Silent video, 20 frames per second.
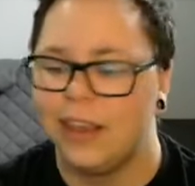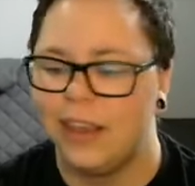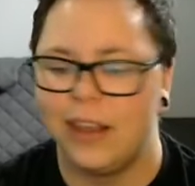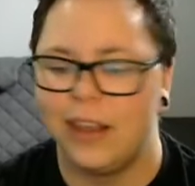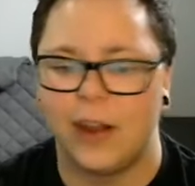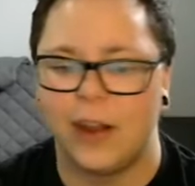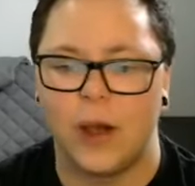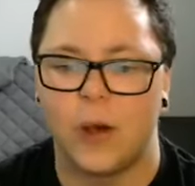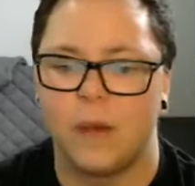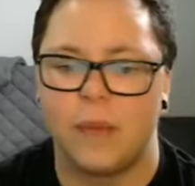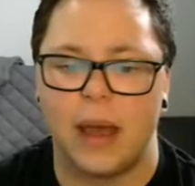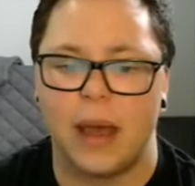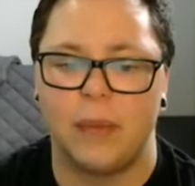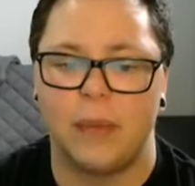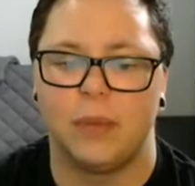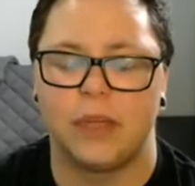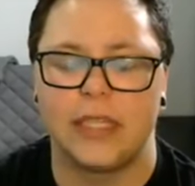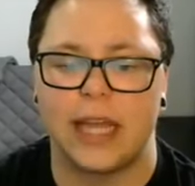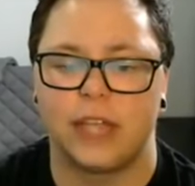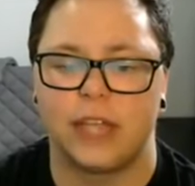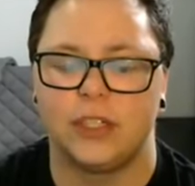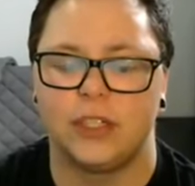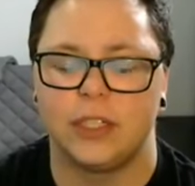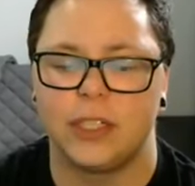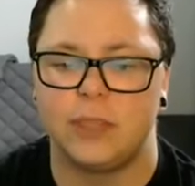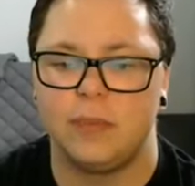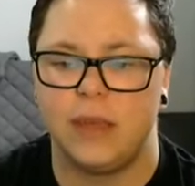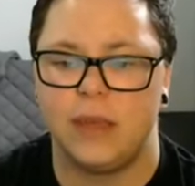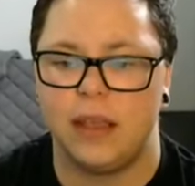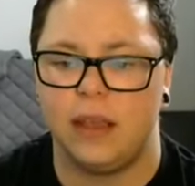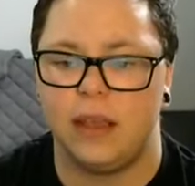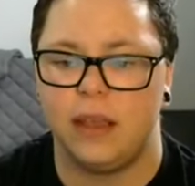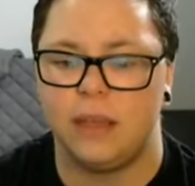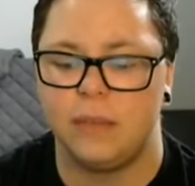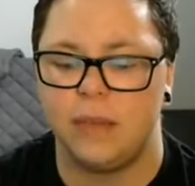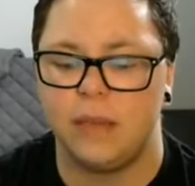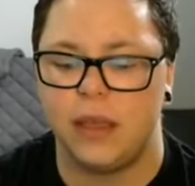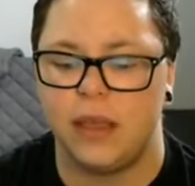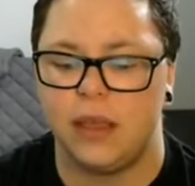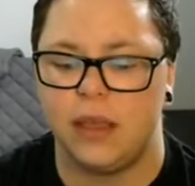you know, my protections
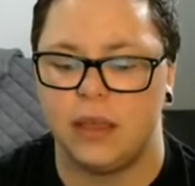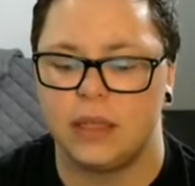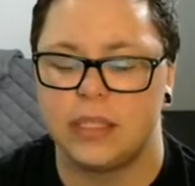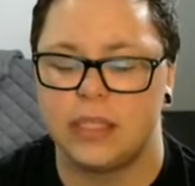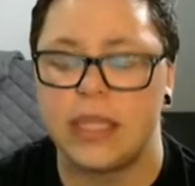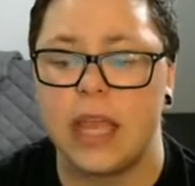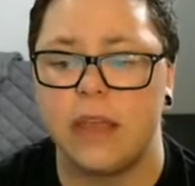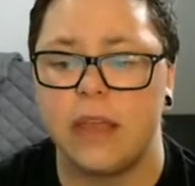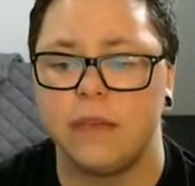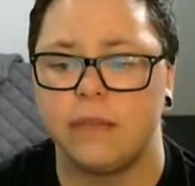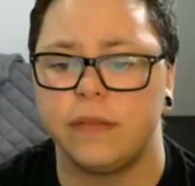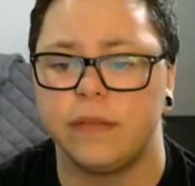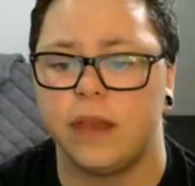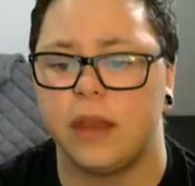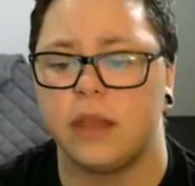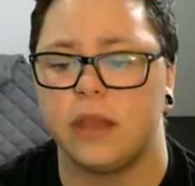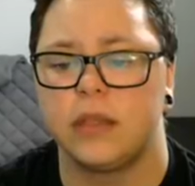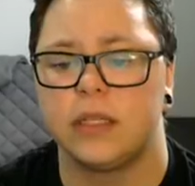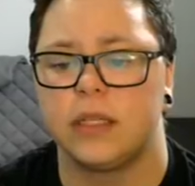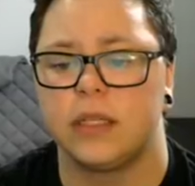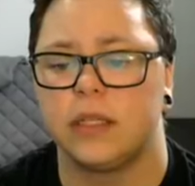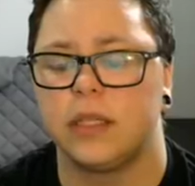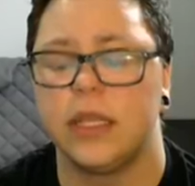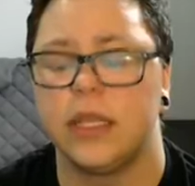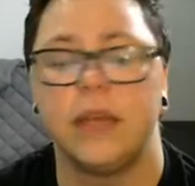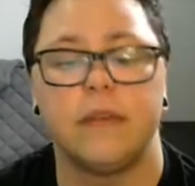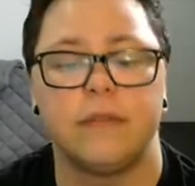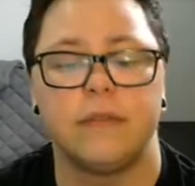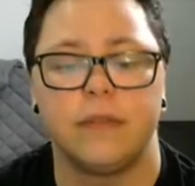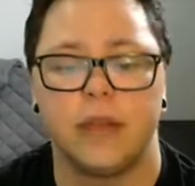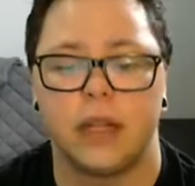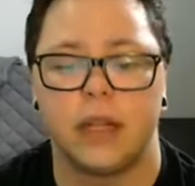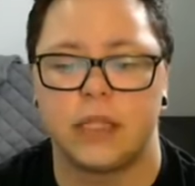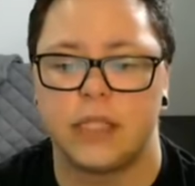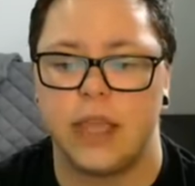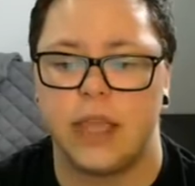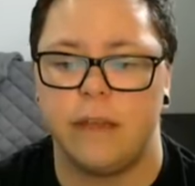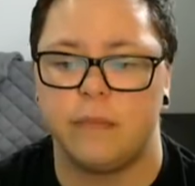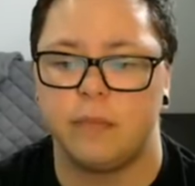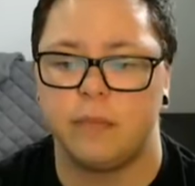be safe and to live in a
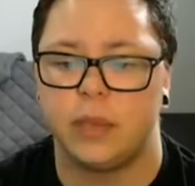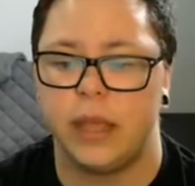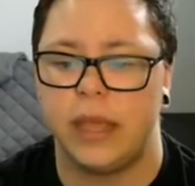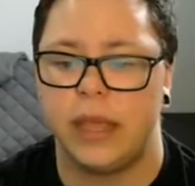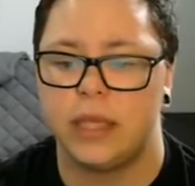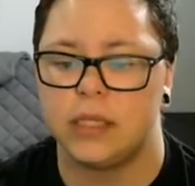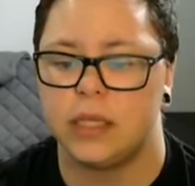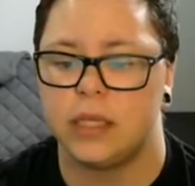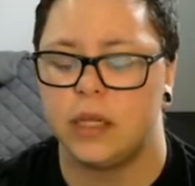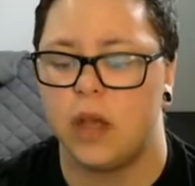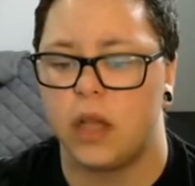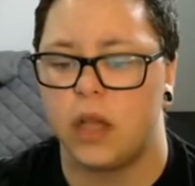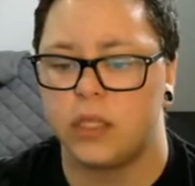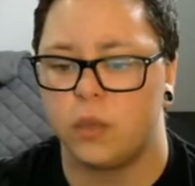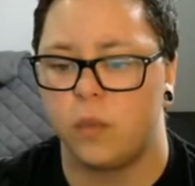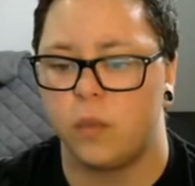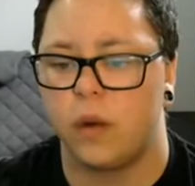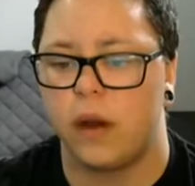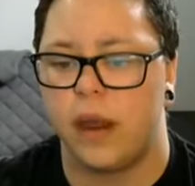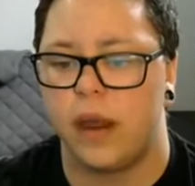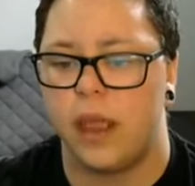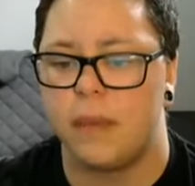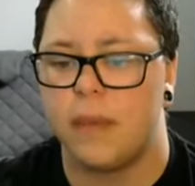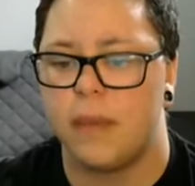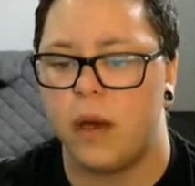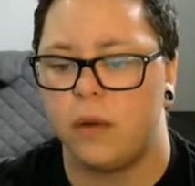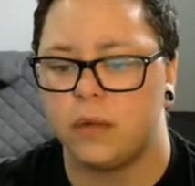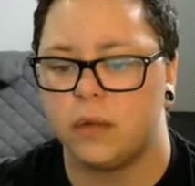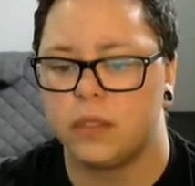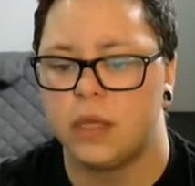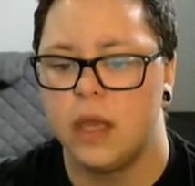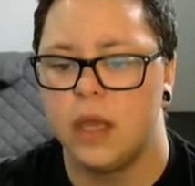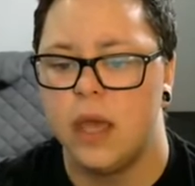safe place and not to worry about